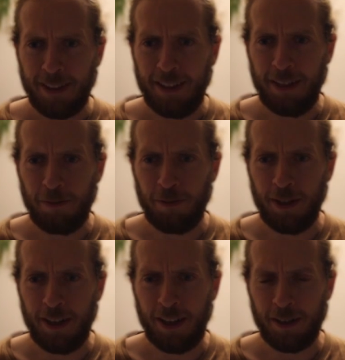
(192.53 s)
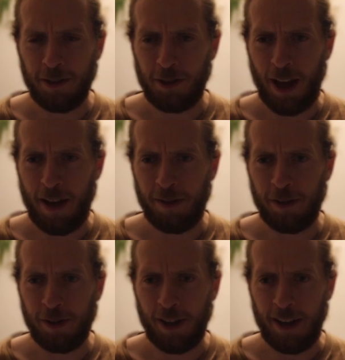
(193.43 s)
If we are going to have a
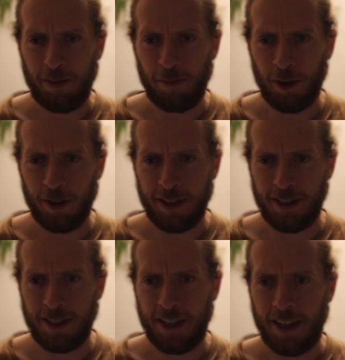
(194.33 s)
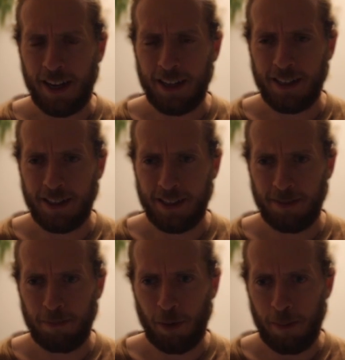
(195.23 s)
look at what this CI
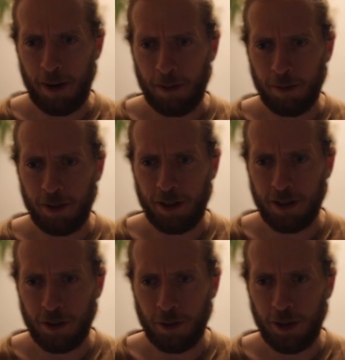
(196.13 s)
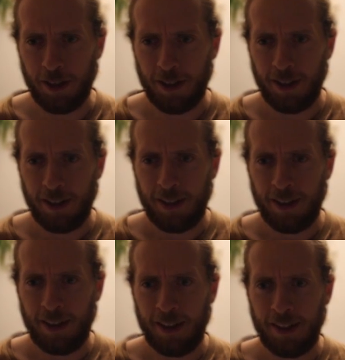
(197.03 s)
pipeline is doing,
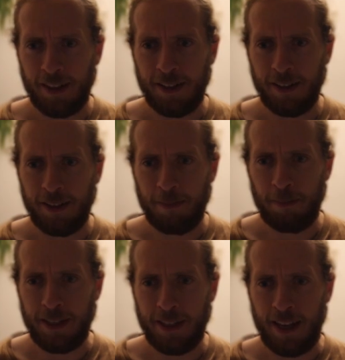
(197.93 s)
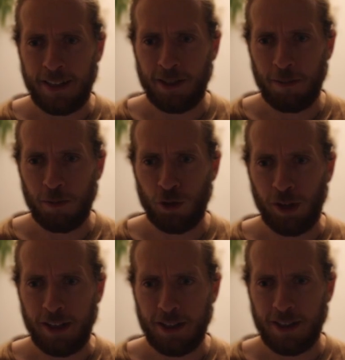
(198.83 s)
it basically has some
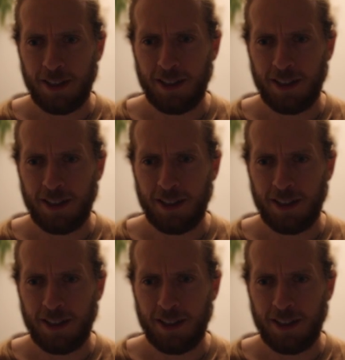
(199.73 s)
triggers.